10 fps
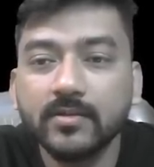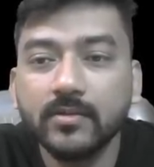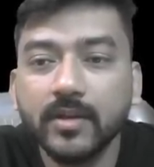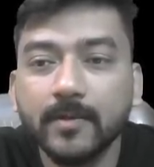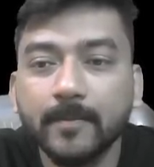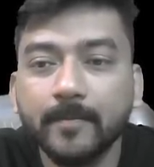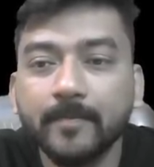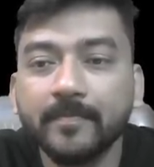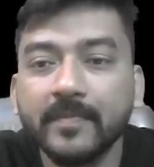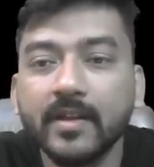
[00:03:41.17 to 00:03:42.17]
Okay,
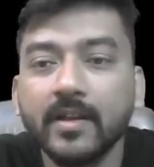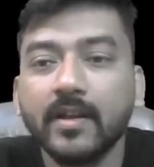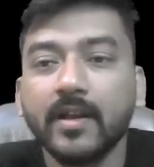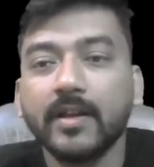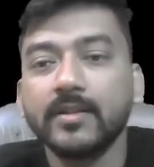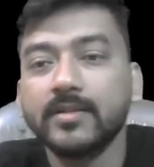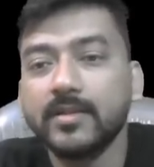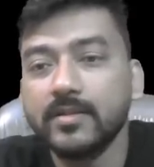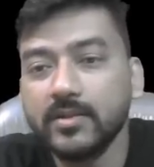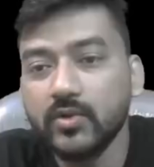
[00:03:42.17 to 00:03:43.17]
and this
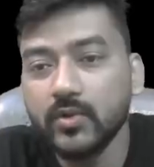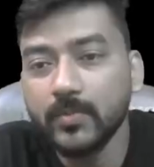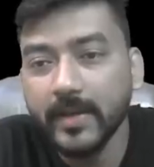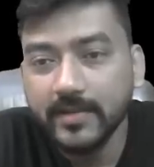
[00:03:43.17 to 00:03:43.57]
is 0 to pi